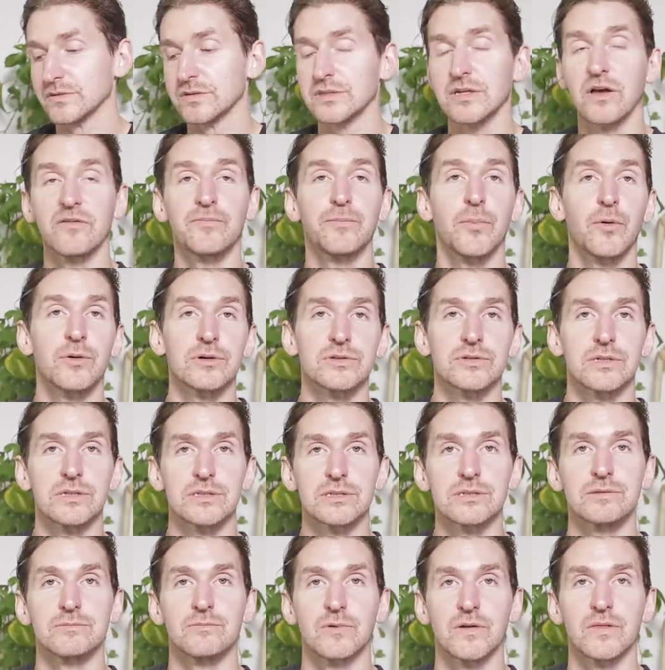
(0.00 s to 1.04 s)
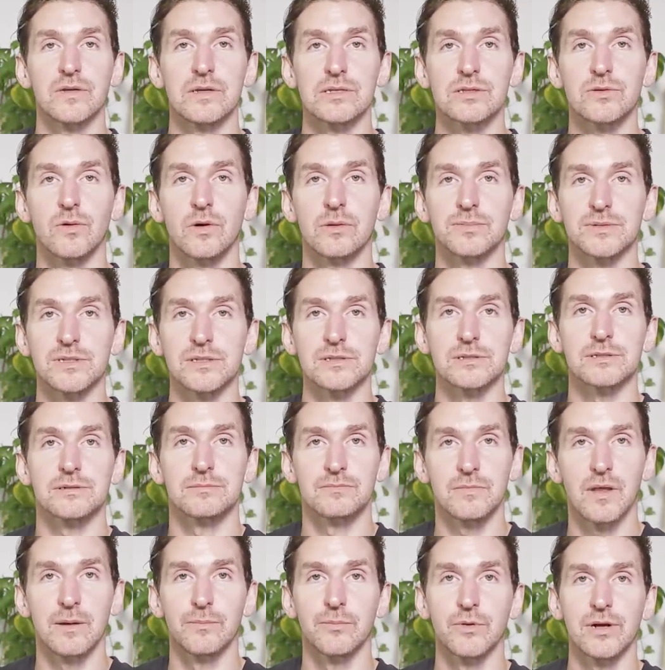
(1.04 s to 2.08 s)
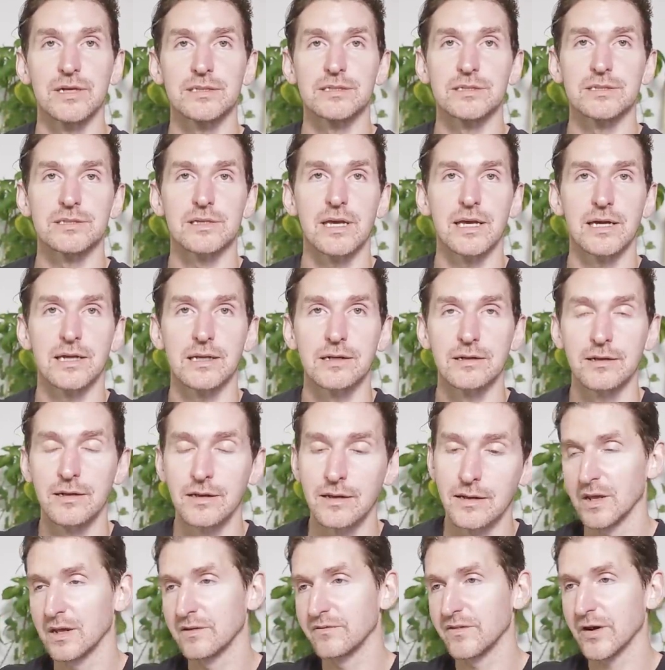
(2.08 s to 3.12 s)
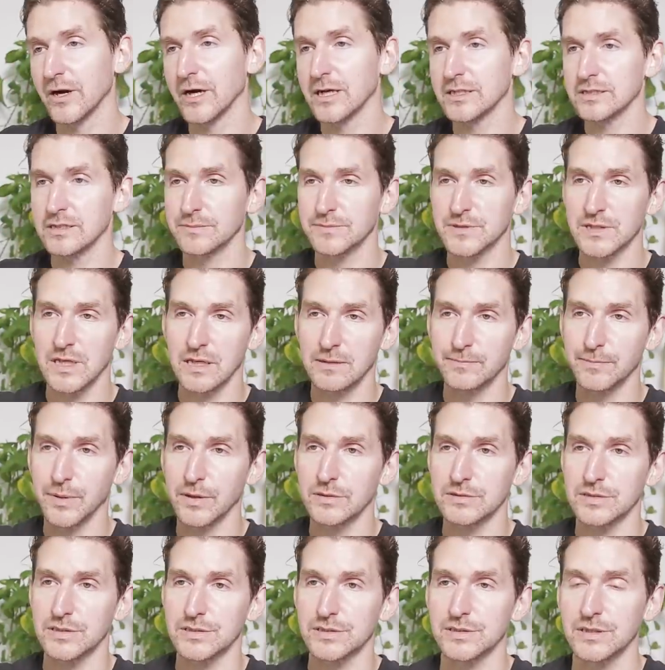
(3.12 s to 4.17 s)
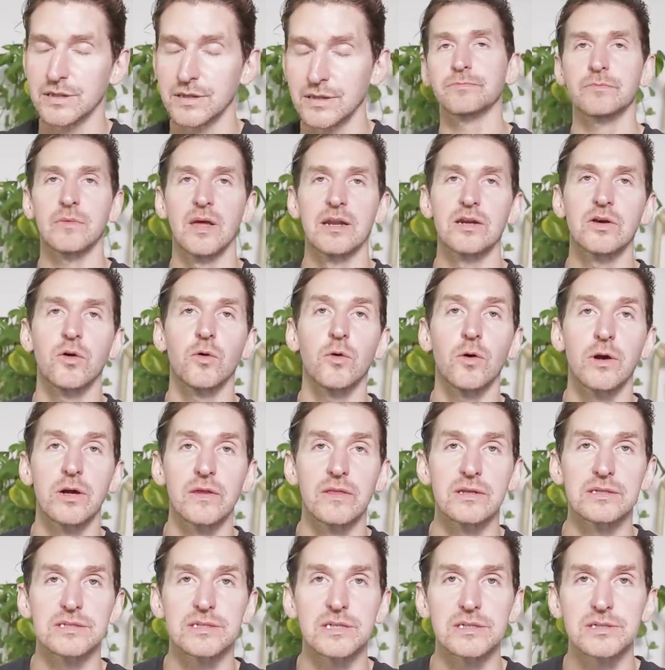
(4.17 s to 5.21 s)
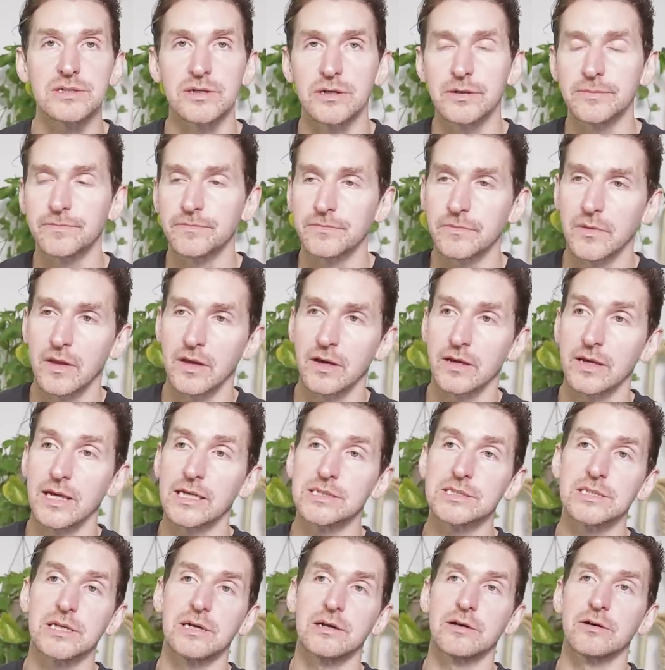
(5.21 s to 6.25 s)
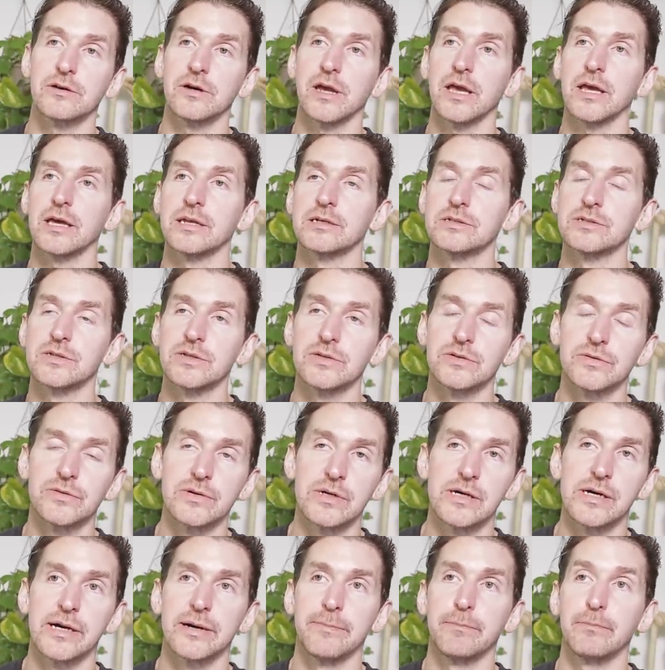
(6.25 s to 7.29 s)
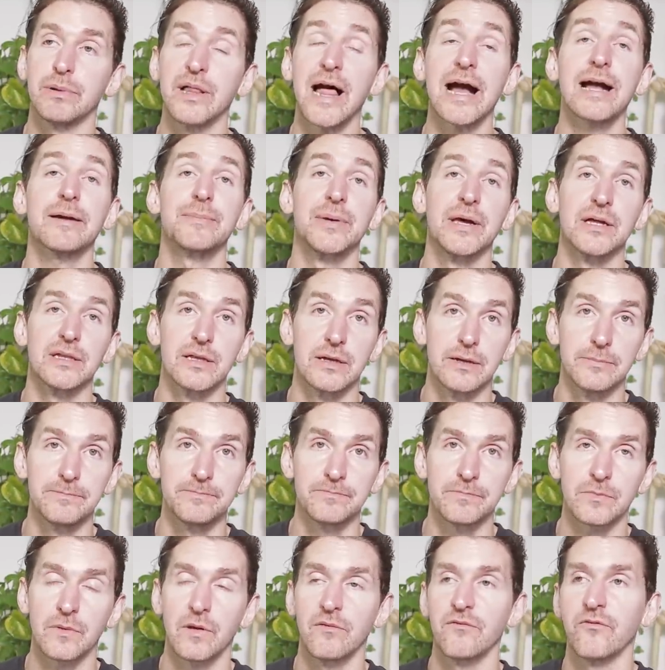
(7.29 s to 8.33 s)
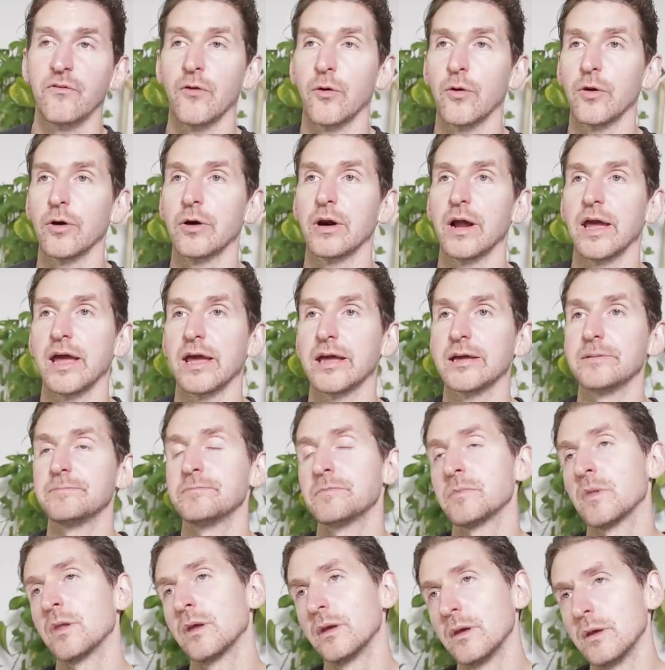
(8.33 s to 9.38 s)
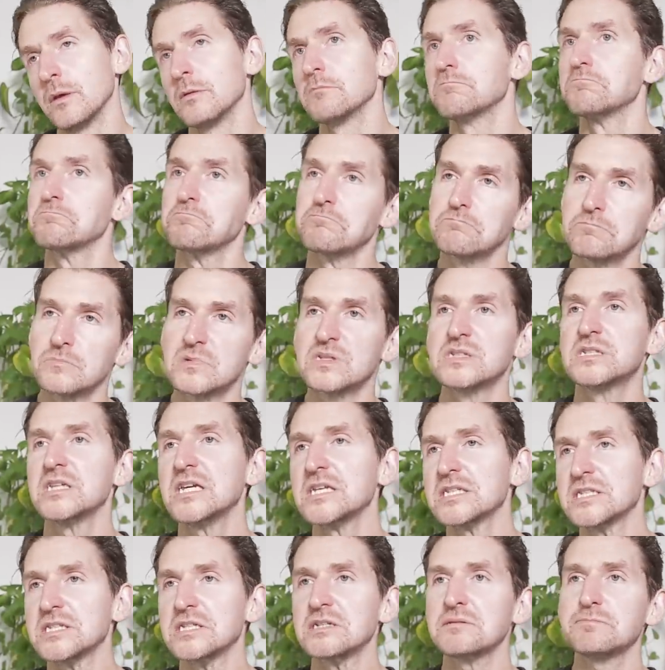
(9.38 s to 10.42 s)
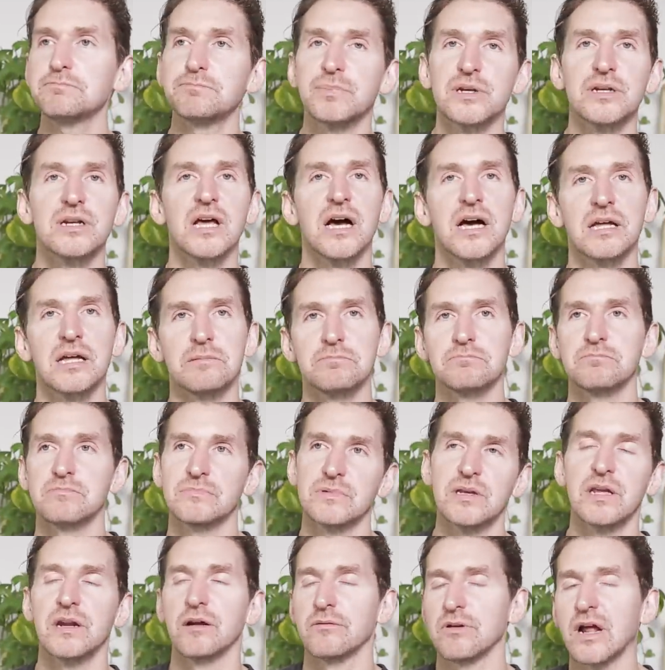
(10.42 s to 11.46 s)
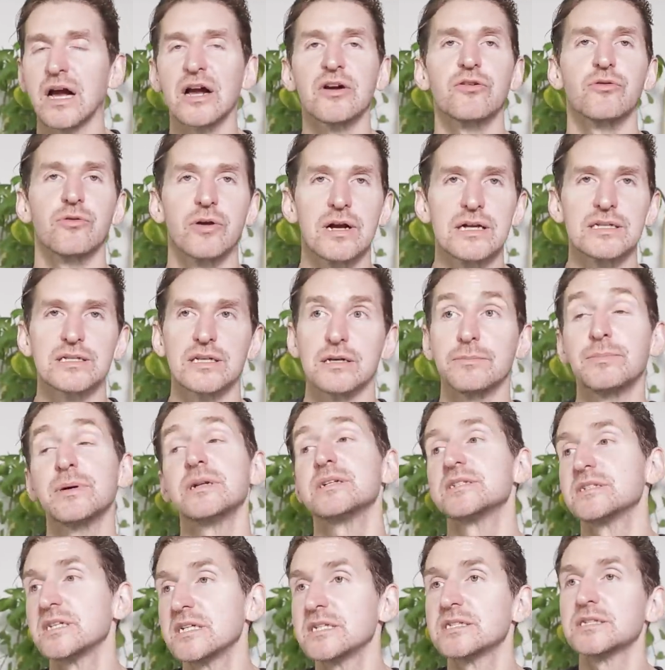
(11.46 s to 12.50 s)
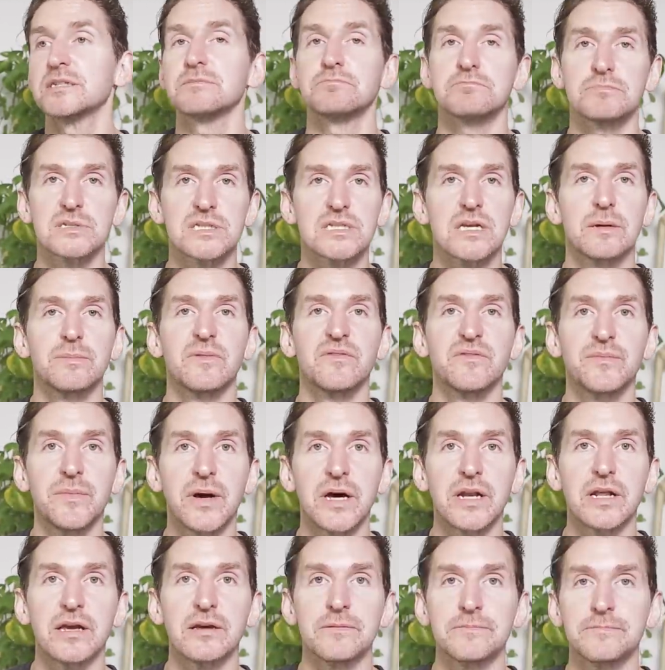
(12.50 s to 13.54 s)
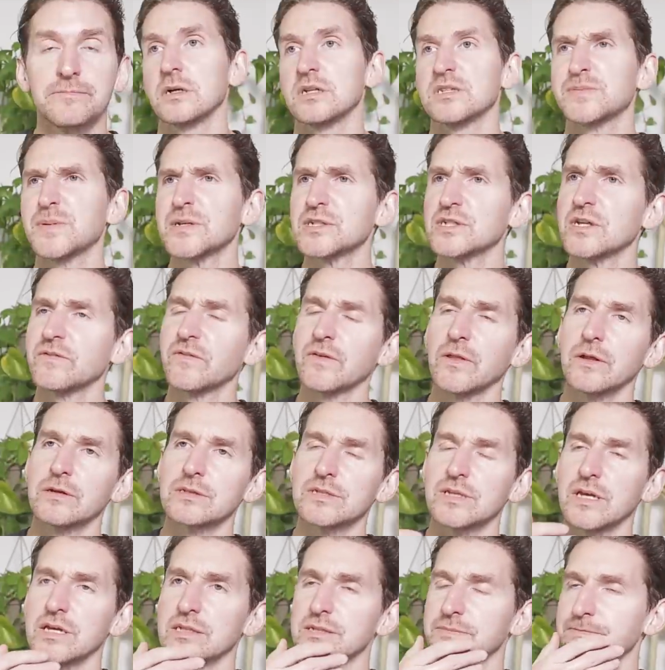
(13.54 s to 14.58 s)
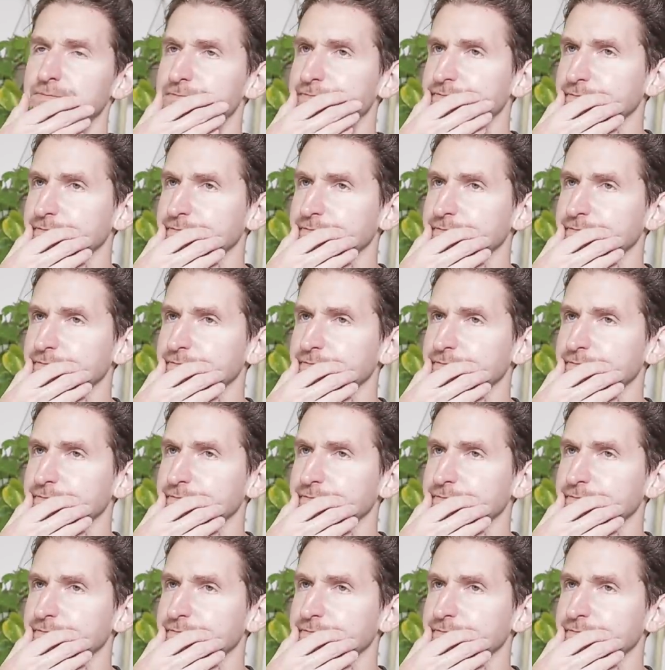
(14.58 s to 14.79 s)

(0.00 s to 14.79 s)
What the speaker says: of self-portraits with these corpses that Breese has taken in various obscene poses. And Corey, the sister, gets it in her head to blackmail him for a decent, but not, you know, not crazy, but decent sum of money, especially for those days.